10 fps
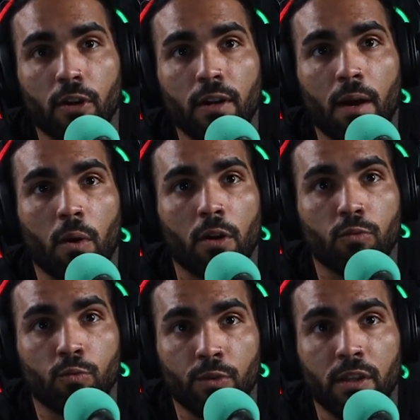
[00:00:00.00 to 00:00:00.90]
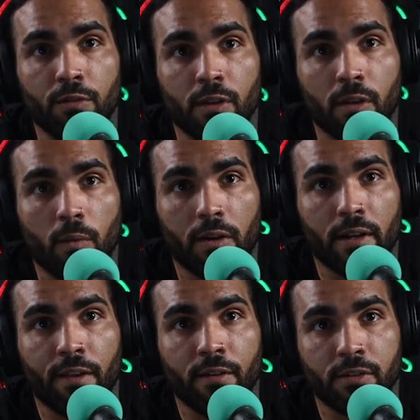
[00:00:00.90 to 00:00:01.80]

her and I work really, really well together.